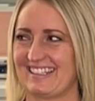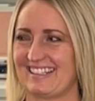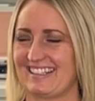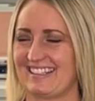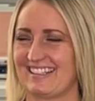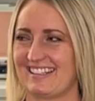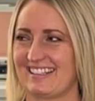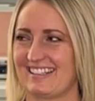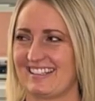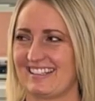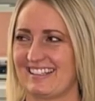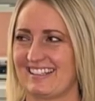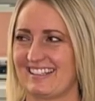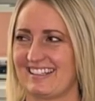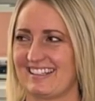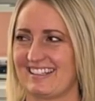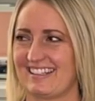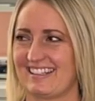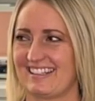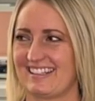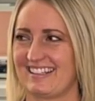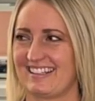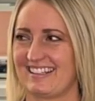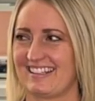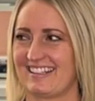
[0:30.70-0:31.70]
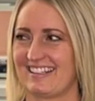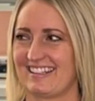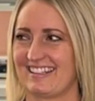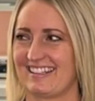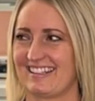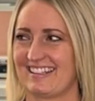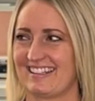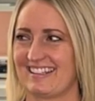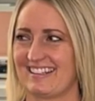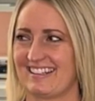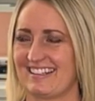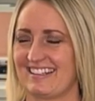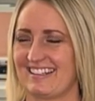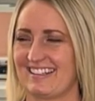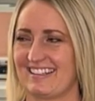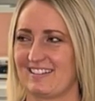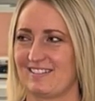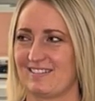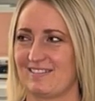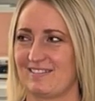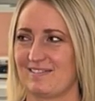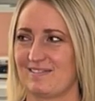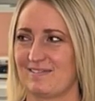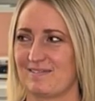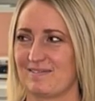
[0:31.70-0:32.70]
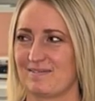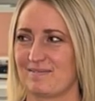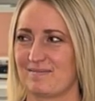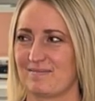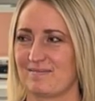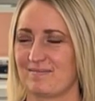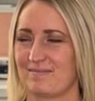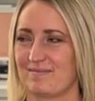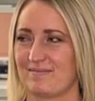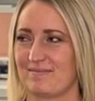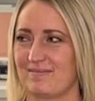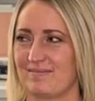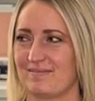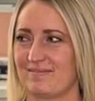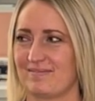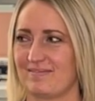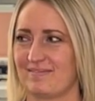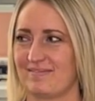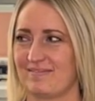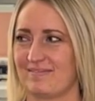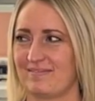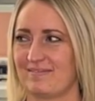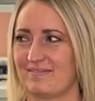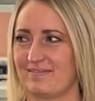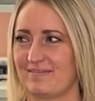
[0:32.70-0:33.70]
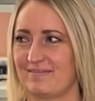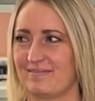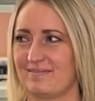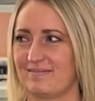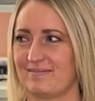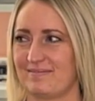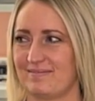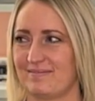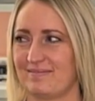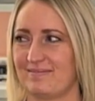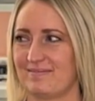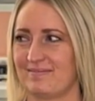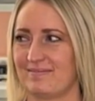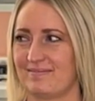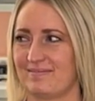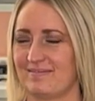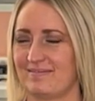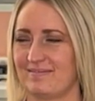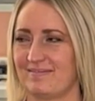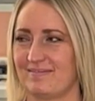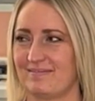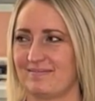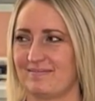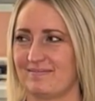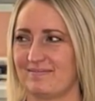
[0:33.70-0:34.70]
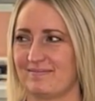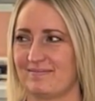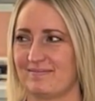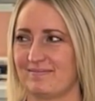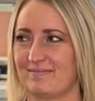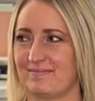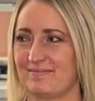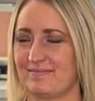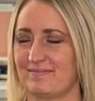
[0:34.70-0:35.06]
No words are spoken by the person on screen.